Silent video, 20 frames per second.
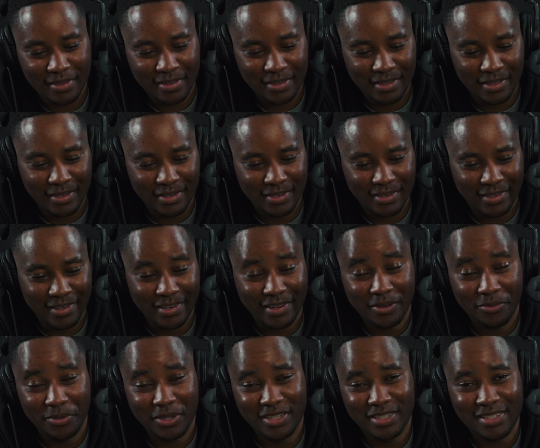in
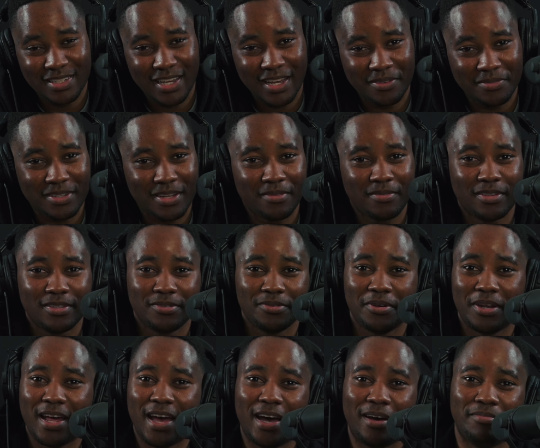a week's time something is
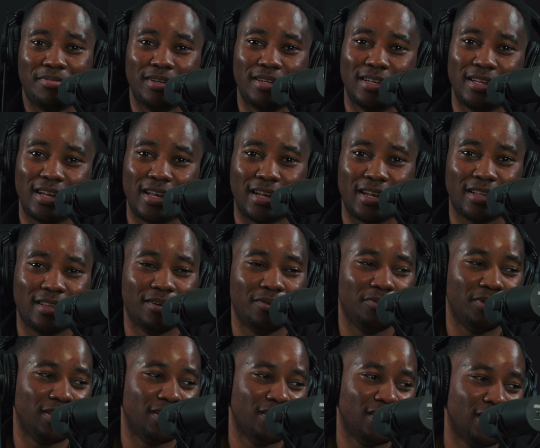gonna happen, in another
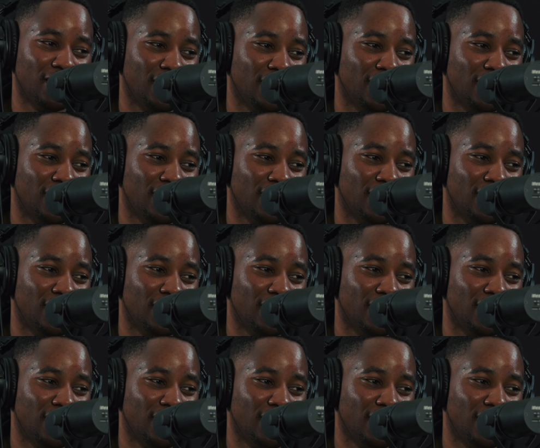week